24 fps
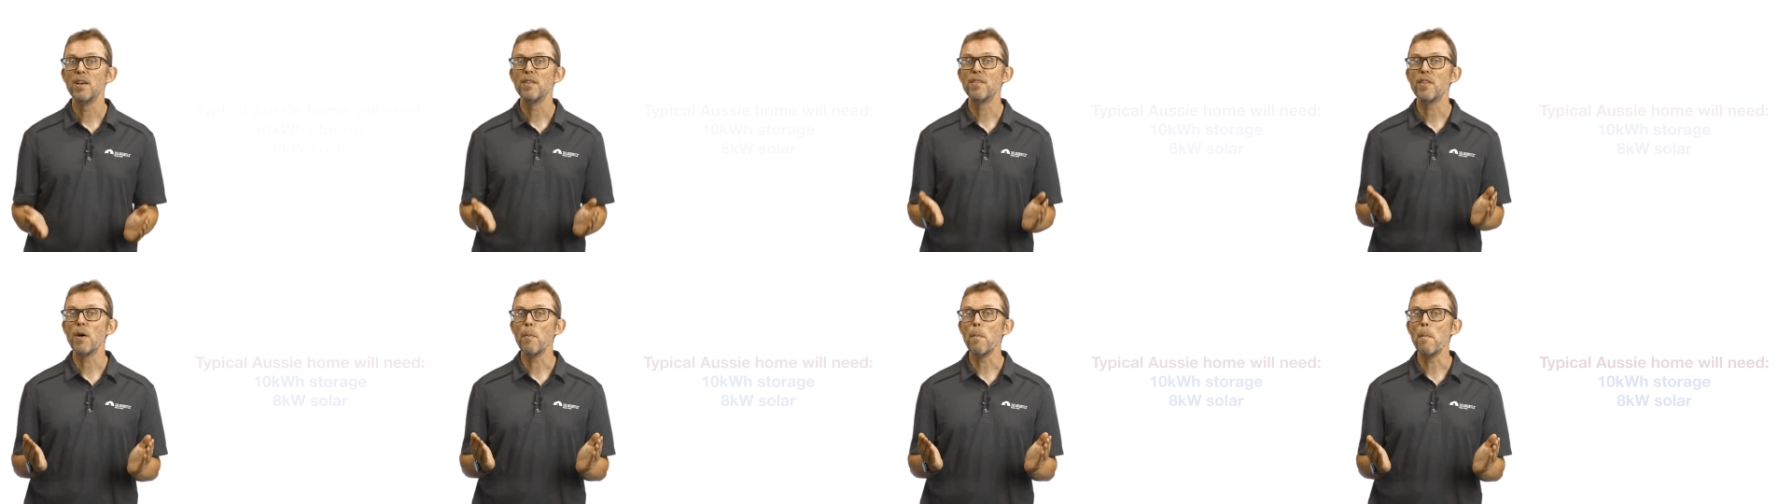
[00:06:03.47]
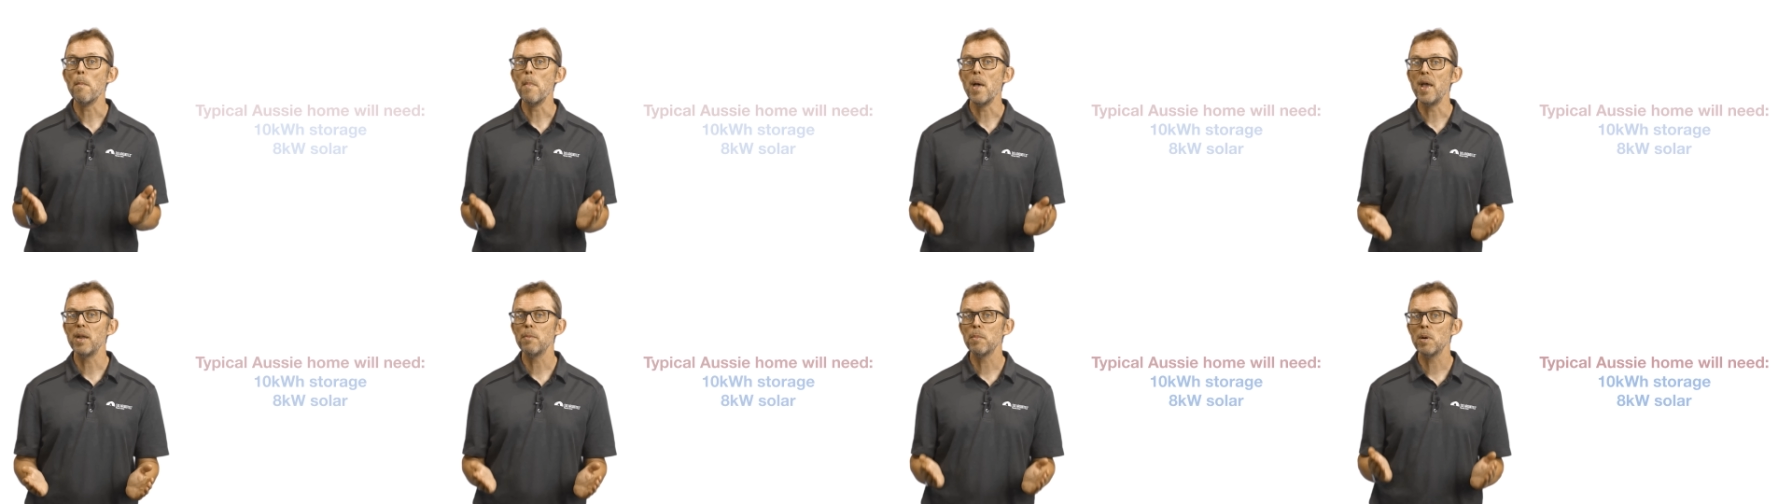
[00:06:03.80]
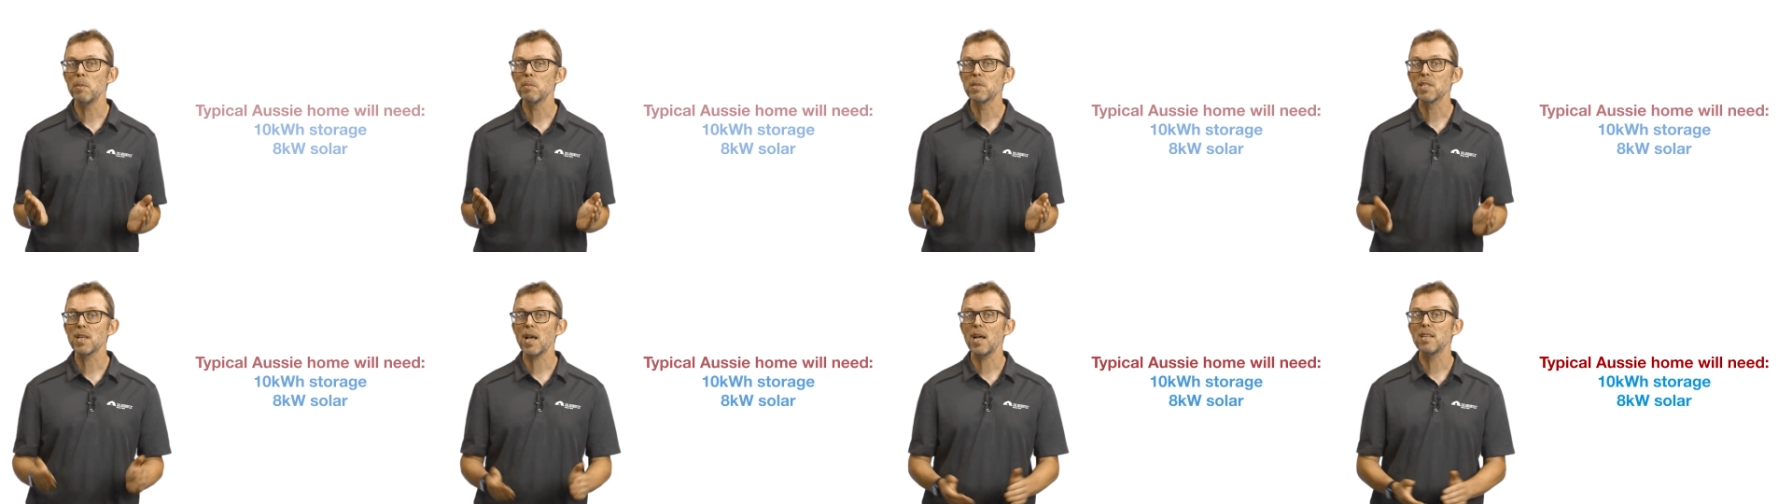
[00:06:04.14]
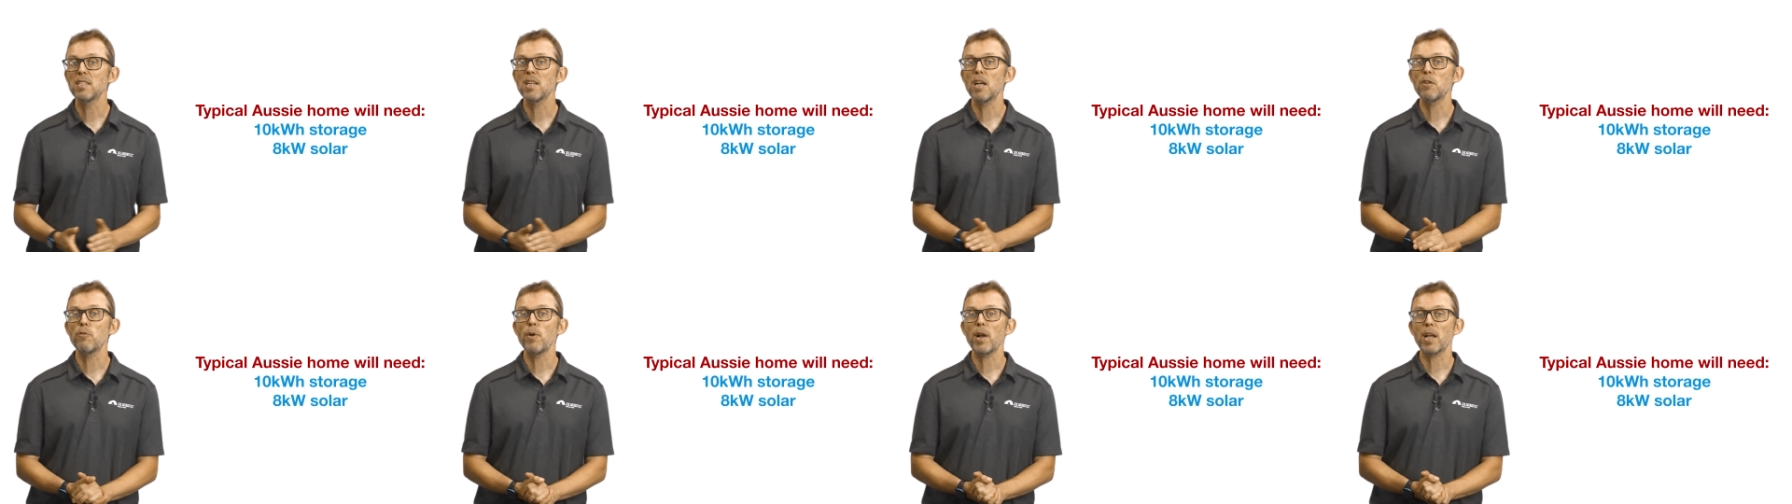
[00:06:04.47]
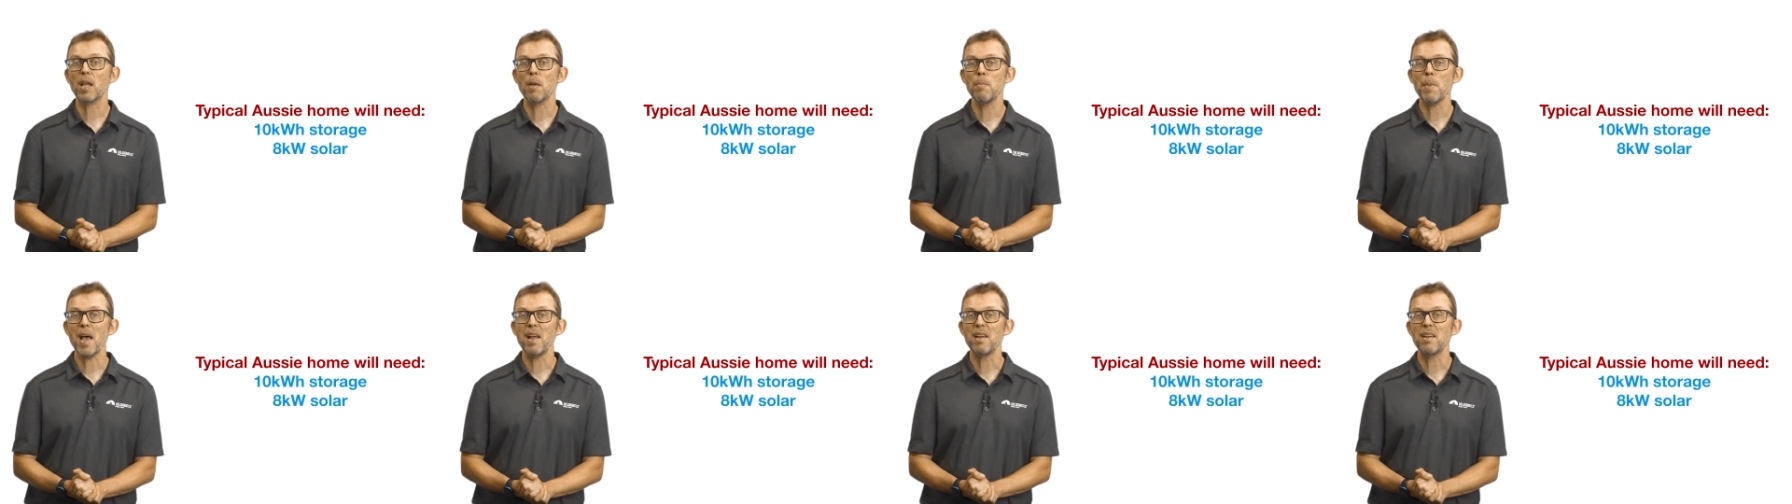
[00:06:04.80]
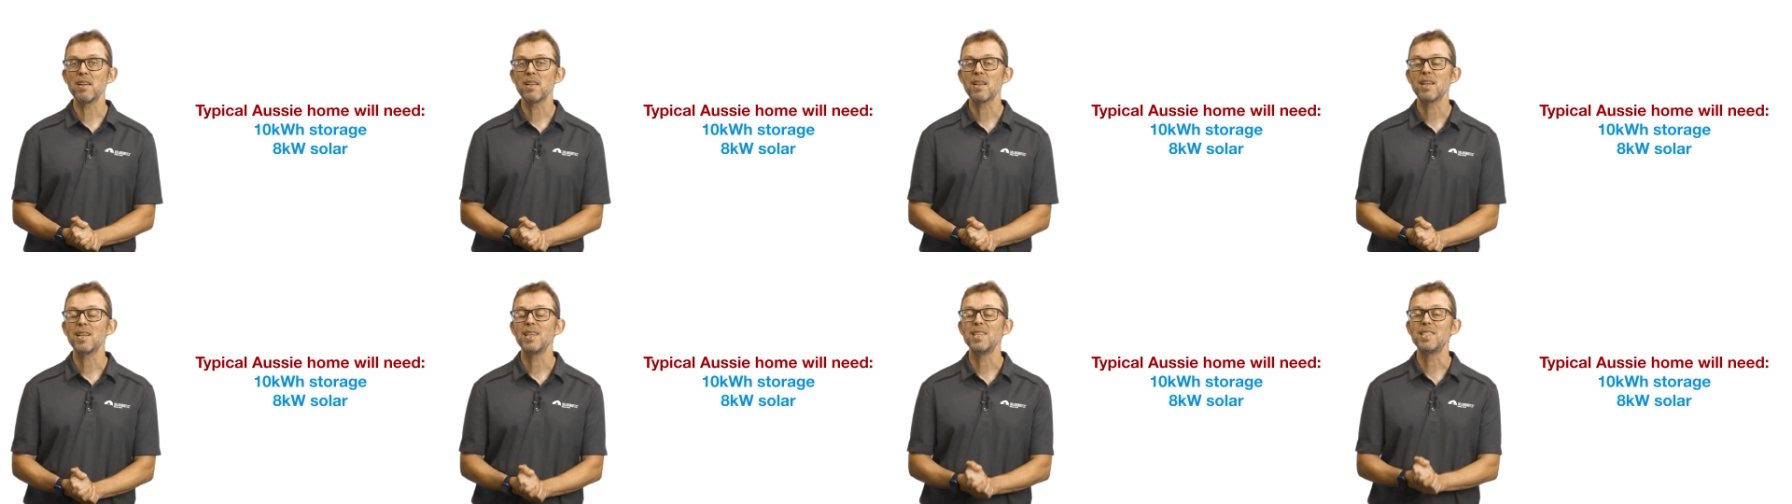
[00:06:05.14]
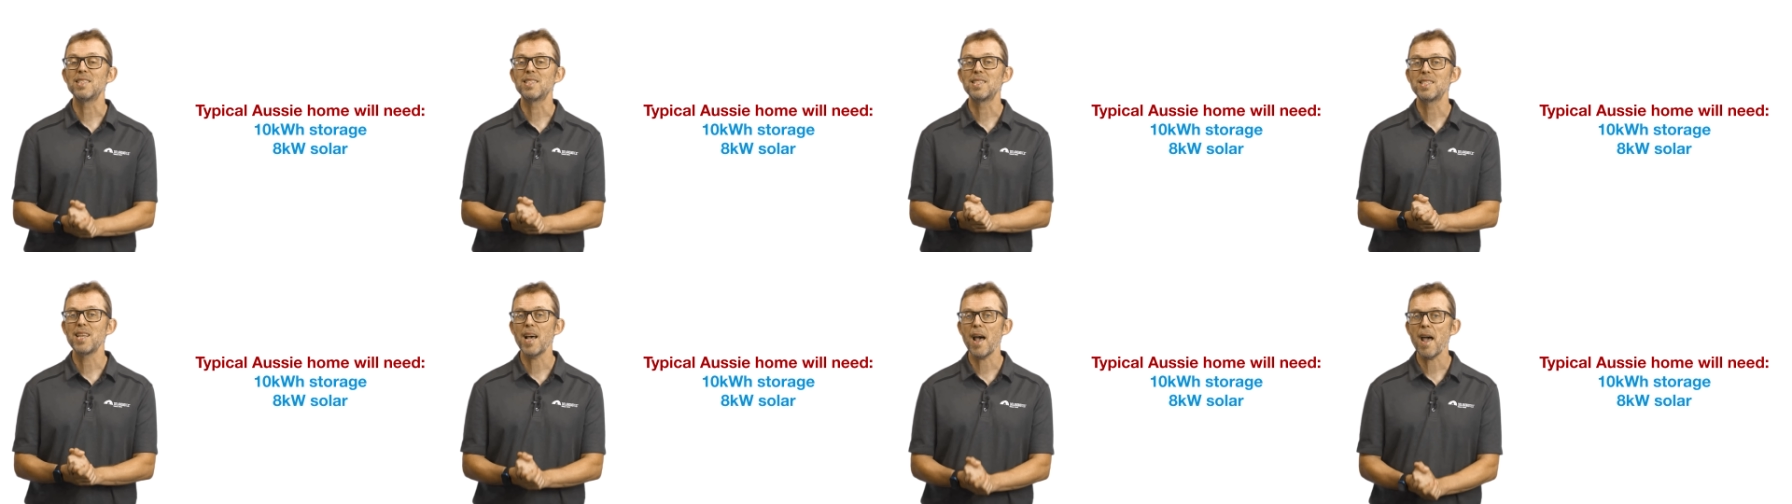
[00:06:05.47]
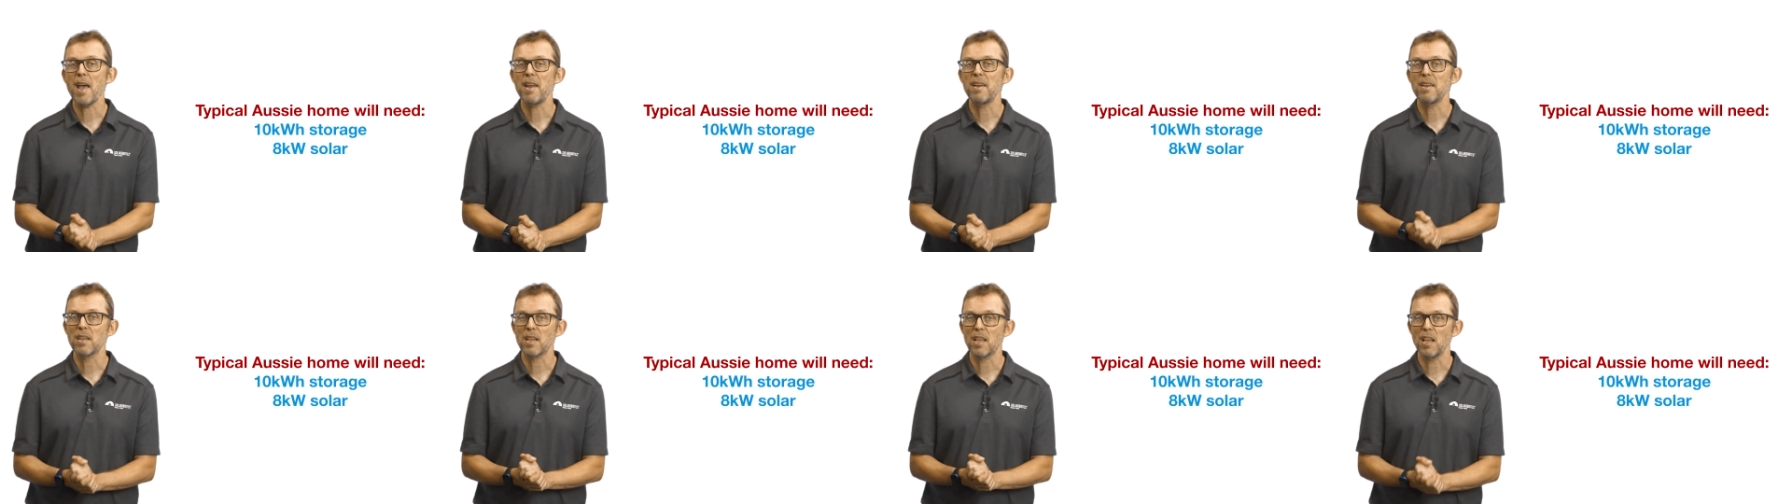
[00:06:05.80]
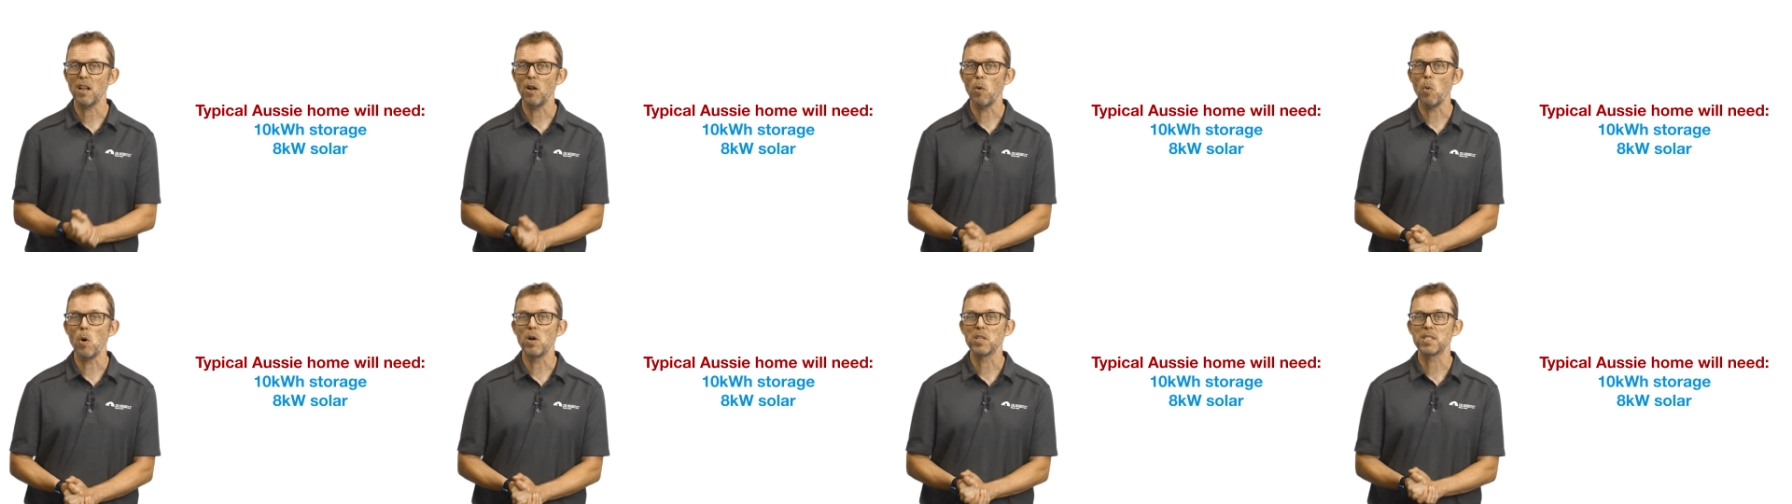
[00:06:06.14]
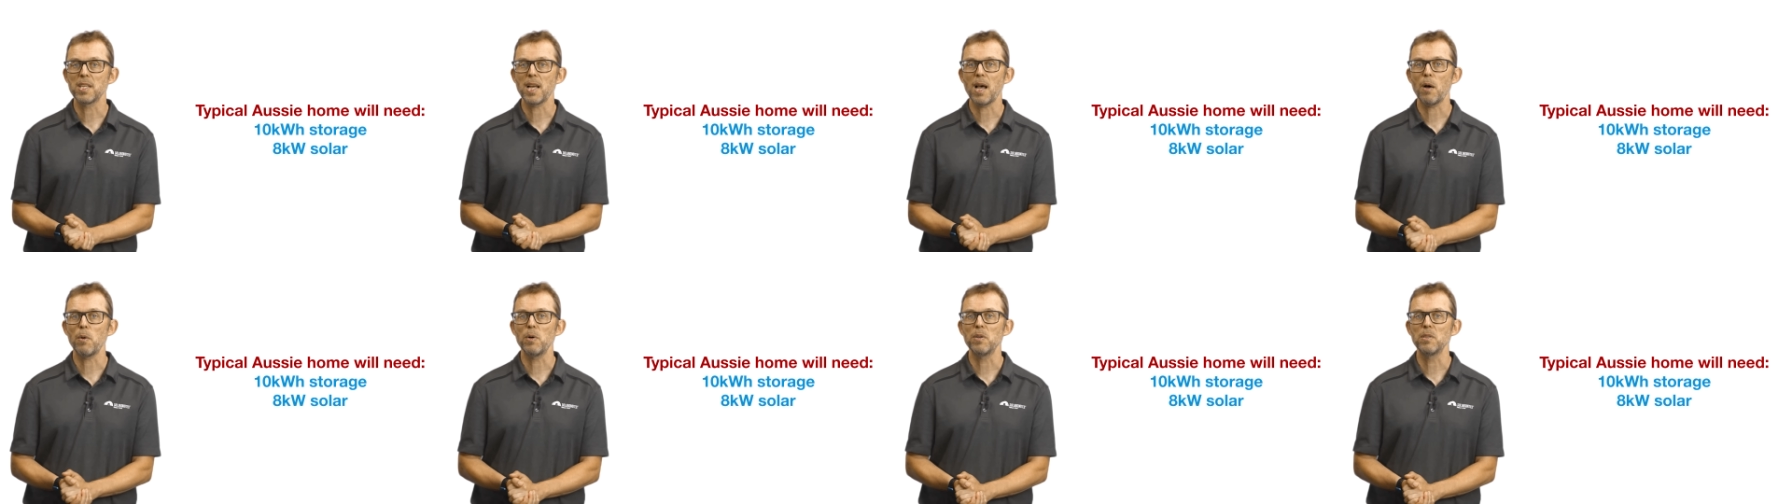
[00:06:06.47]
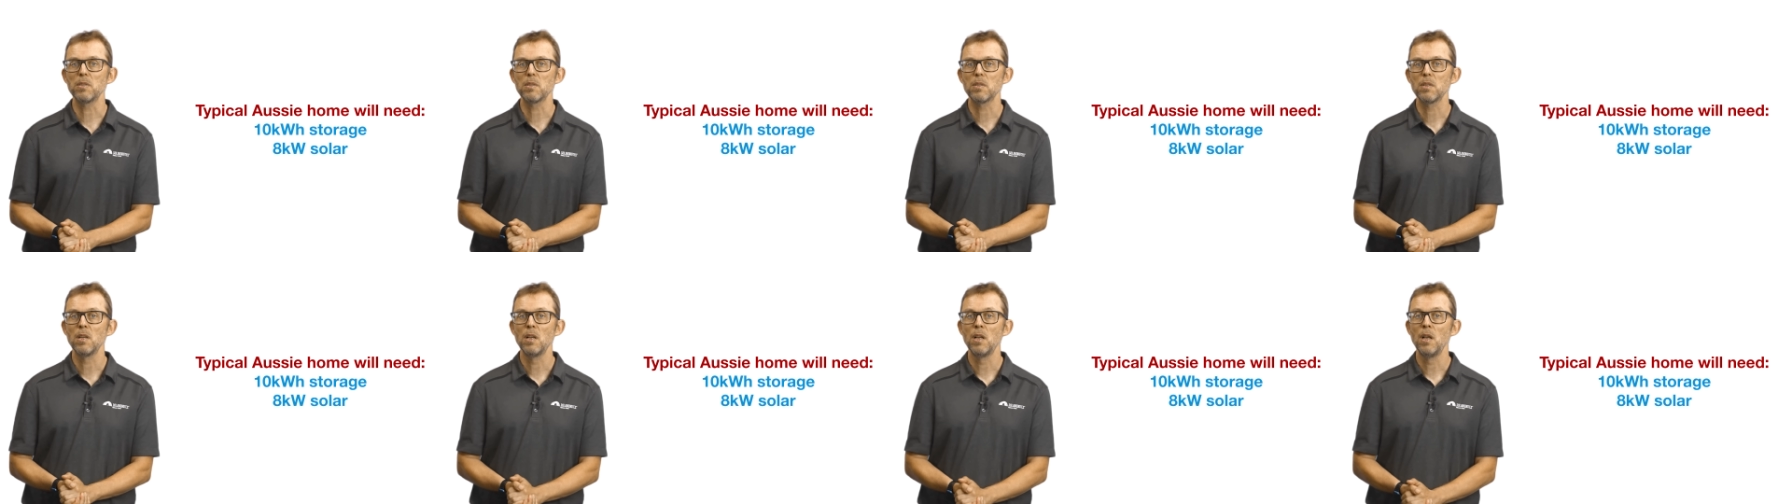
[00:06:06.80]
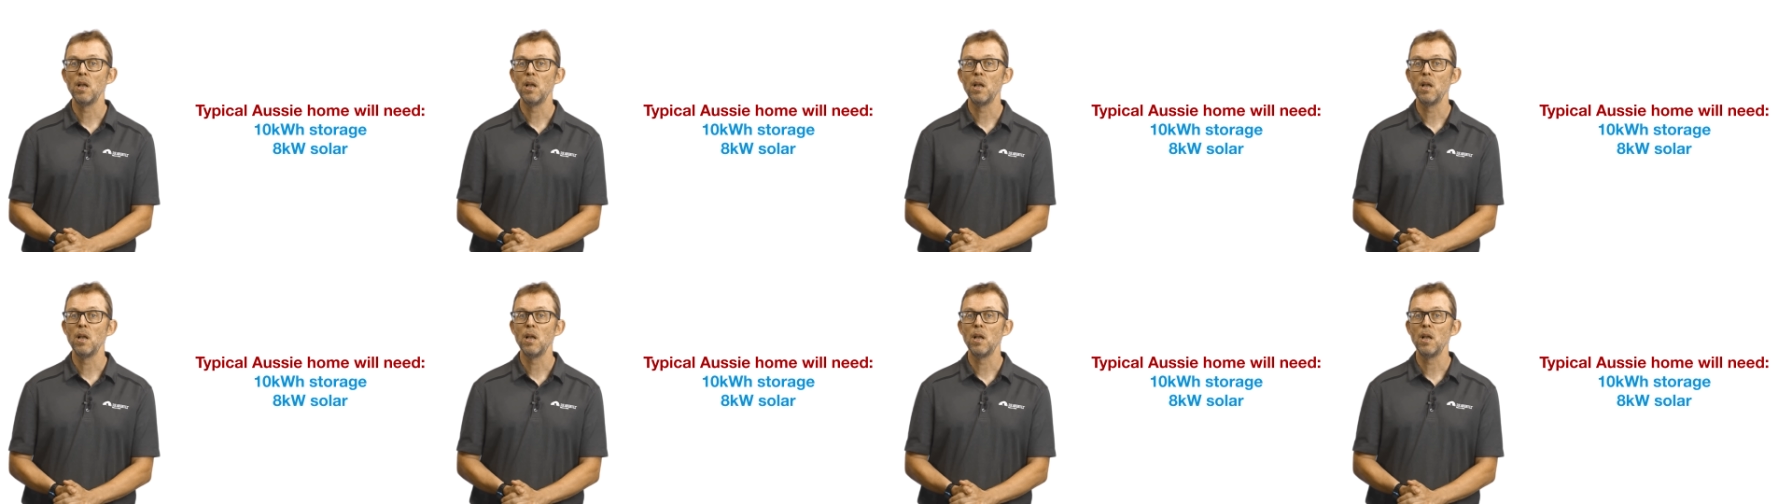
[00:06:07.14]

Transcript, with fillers: the minimum size I'd recommend is 10 kilowatt hours.